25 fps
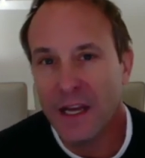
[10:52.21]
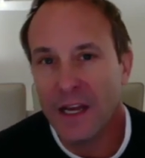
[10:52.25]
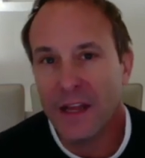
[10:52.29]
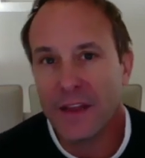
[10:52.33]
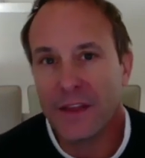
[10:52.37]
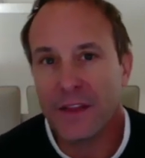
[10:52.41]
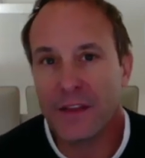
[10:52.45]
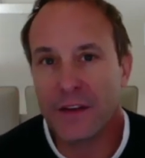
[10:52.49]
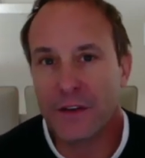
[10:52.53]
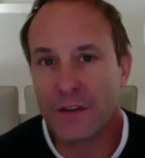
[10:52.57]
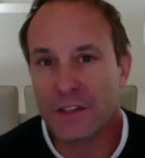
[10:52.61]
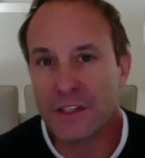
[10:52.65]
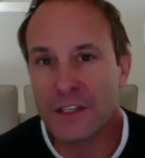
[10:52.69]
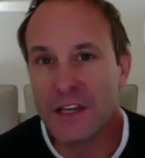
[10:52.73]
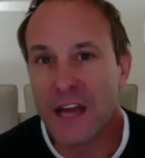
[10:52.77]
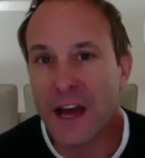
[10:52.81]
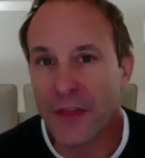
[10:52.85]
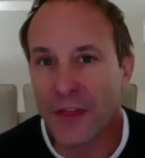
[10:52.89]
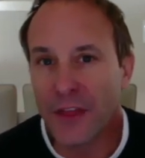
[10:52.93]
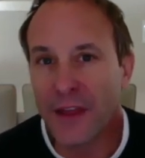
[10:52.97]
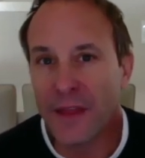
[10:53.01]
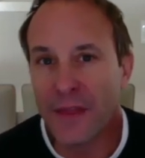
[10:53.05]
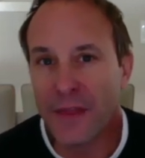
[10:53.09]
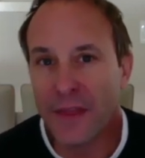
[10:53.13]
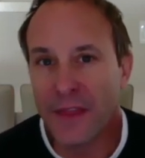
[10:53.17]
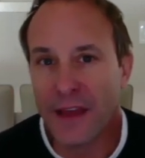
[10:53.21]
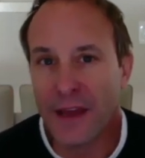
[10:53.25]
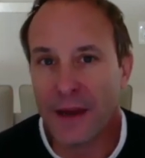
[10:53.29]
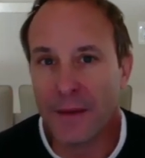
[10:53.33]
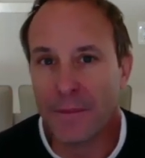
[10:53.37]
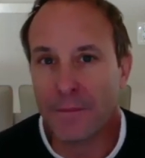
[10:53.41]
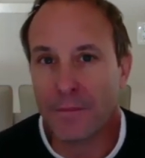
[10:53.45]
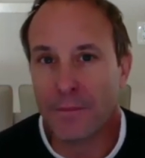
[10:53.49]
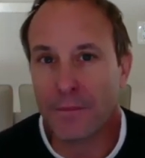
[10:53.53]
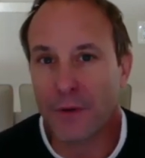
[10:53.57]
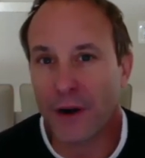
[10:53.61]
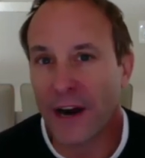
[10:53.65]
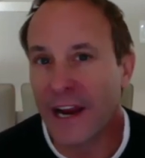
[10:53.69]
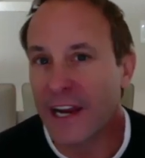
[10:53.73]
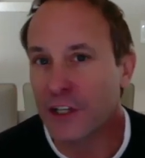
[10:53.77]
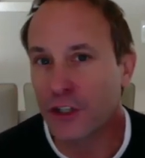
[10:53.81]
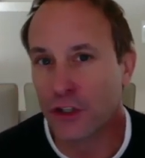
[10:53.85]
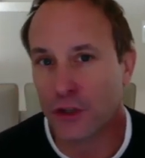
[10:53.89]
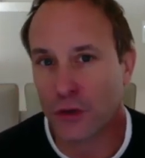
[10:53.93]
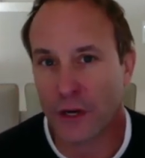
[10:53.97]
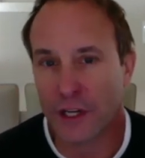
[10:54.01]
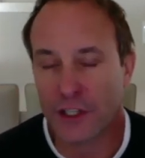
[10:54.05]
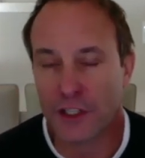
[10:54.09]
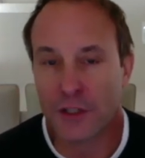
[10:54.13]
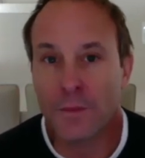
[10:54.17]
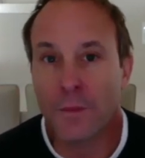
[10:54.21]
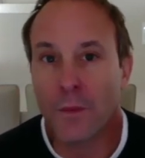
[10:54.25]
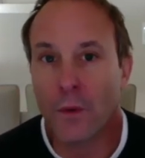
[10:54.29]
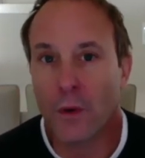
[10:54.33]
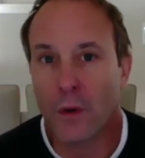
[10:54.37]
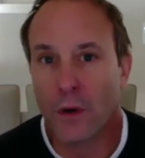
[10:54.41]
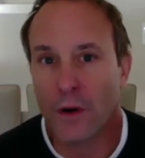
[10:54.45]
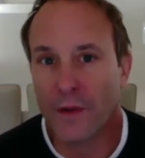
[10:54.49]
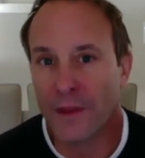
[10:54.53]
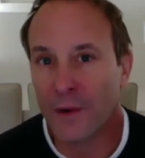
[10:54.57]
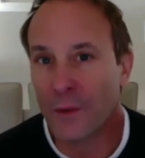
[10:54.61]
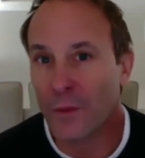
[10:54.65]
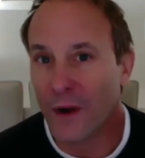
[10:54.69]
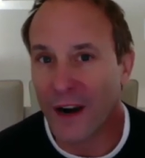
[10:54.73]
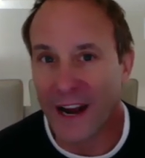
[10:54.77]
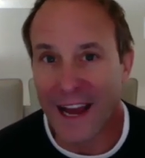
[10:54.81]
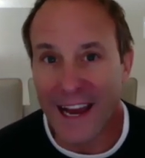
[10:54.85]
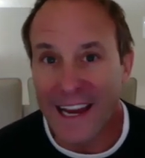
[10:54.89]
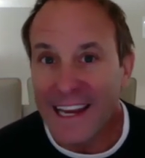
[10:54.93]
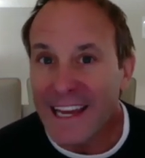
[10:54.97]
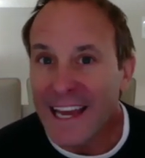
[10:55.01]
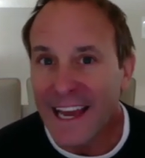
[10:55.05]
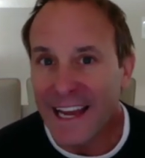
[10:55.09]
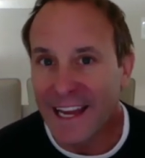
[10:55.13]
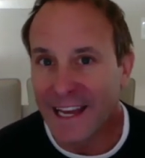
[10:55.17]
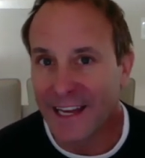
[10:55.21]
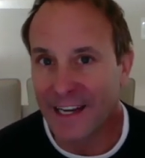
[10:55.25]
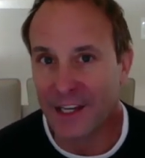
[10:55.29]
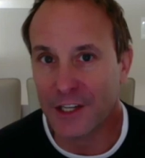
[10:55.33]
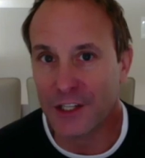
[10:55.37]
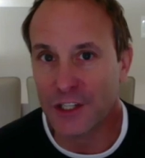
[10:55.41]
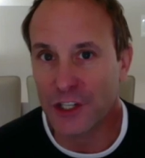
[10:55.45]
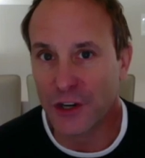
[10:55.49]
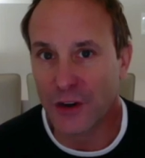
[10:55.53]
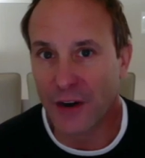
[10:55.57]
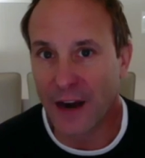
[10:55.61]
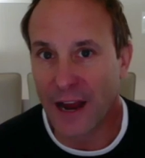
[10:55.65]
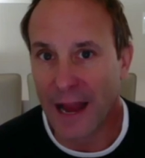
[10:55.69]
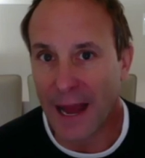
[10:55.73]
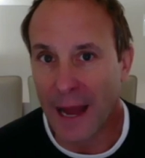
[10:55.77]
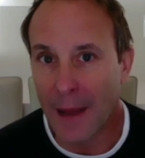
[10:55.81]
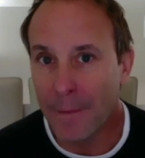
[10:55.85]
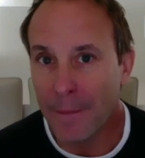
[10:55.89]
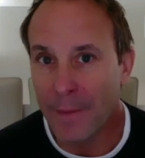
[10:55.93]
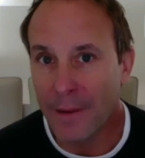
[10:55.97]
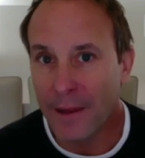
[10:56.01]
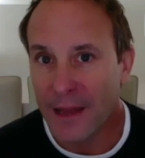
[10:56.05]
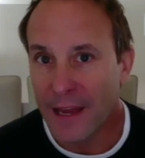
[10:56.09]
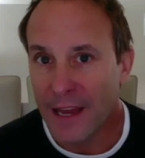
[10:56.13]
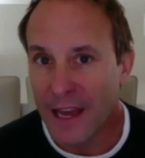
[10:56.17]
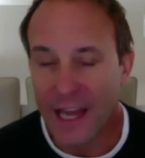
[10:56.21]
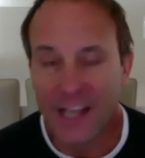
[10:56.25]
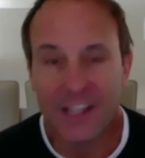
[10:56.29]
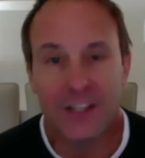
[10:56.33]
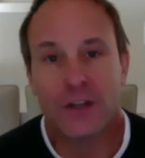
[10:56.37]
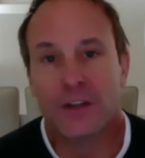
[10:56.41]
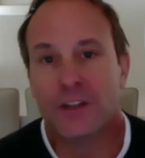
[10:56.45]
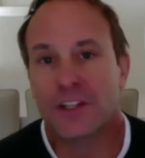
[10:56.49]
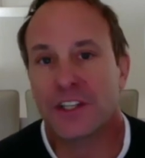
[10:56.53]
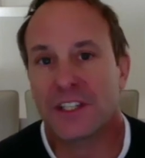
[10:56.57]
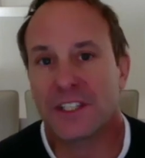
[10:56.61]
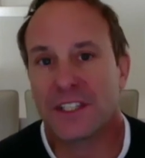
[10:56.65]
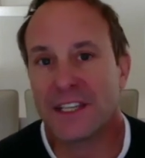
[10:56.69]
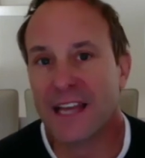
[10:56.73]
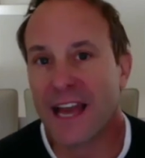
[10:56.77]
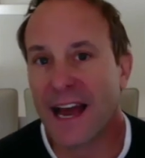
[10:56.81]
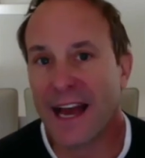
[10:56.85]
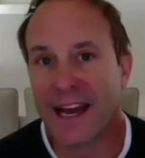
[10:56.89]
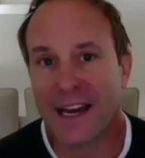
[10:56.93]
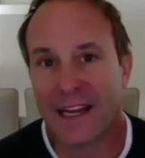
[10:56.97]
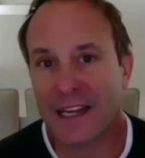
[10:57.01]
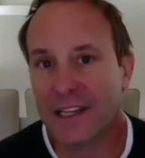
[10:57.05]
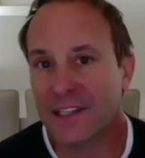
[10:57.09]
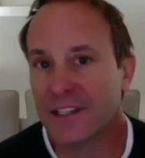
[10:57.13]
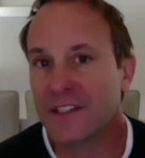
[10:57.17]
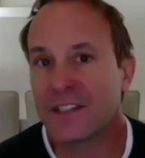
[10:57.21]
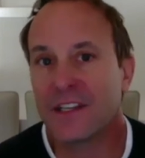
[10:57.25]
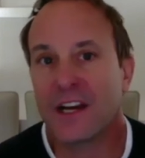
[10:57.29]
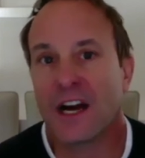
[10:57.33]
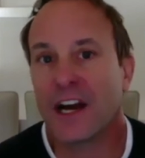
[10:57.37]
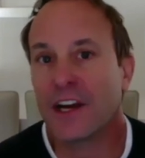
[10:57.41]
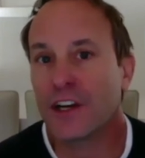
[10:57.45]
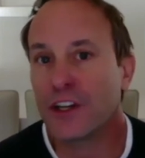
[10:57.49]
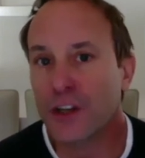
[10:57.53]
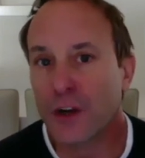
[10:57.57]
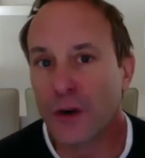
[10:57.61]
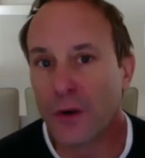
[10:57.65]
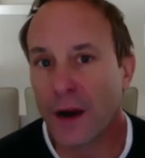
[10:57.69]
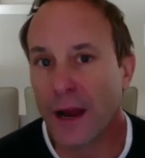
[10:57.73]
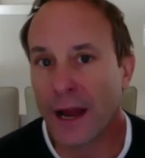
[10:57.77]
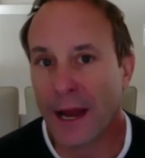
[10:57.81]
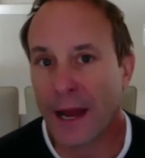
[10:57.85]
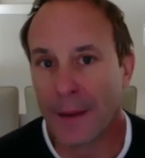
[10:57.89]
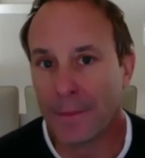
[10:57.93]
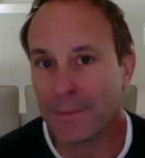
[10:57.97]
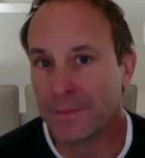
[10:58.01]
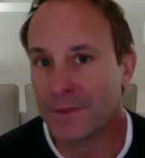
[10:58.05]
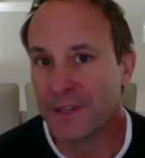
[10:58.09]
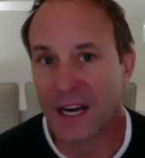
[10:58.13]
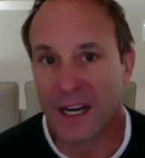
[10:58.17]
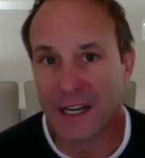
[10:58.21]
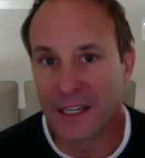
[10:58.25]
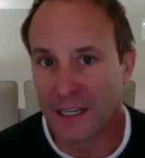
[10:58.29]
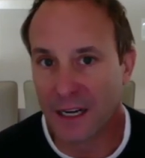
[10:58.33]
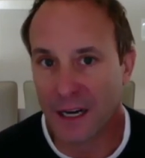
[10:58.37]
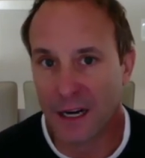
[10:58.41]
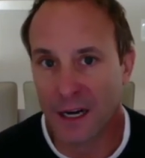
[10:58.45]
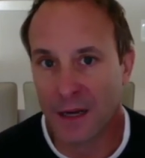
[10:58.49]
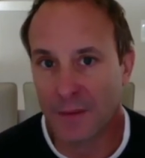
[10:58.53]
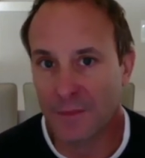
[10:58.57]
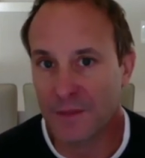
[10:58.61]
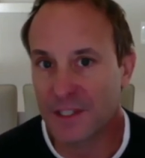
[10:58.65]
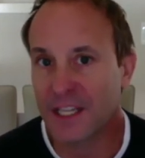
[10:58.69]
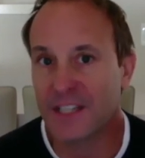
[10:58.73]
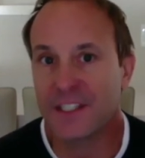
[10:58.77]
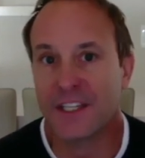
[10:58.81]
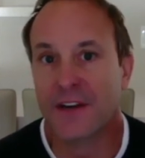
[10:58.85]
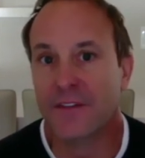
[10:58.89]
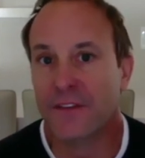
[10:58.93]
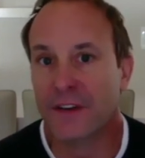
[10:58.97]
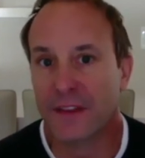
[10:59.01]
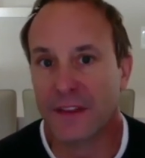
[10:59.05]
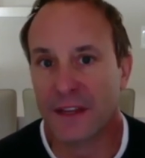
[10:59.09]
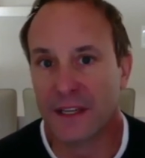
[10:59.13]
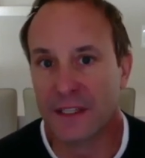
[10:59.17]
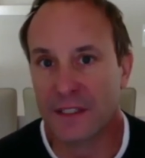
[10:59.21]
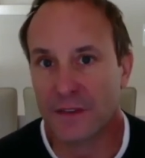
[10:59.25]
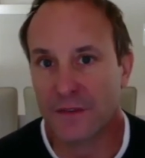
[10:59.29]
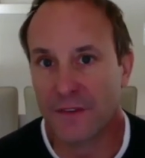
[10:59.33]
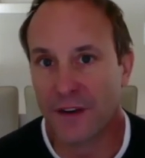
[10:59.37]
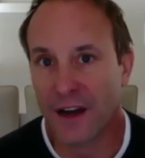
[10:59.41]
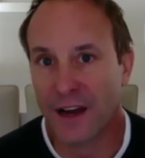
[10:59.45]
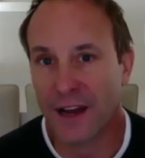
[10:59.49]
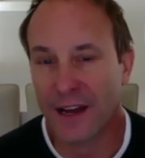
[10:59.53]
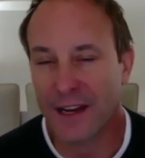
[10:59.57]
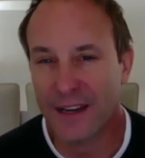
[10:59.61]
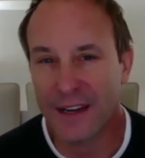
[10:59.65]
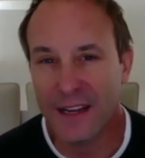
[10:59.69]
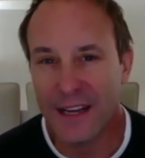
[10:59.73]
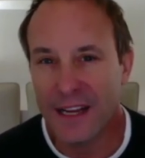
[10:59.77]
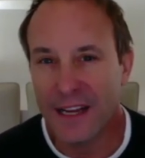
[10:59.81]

There's nothing that breaks trust more than when I can't get into your app and your status.yourapp.com says everything's fine.